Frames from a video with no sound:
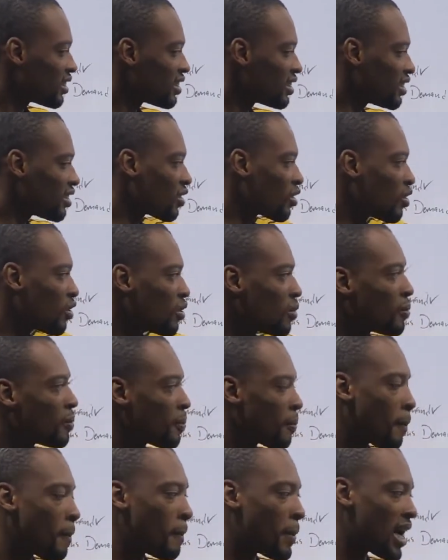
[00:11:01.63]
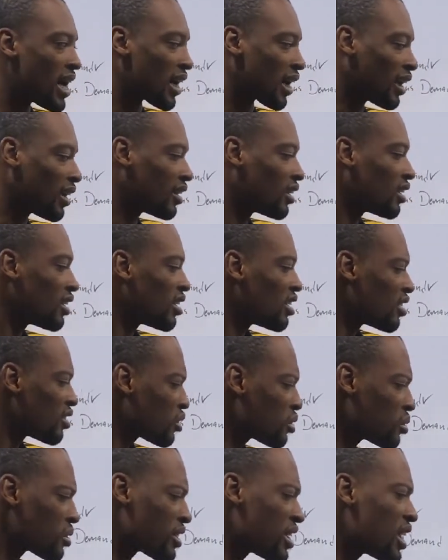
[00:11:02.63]
they come back.
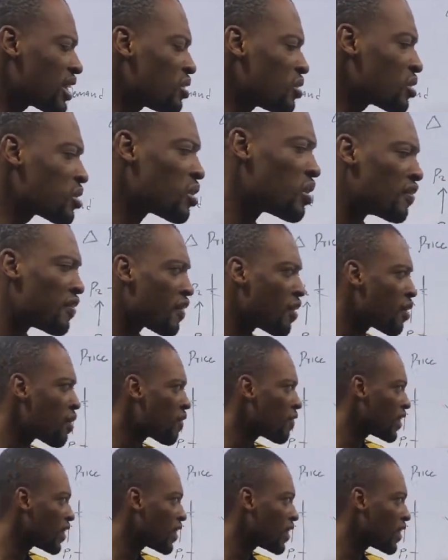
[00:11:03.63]
So take note of all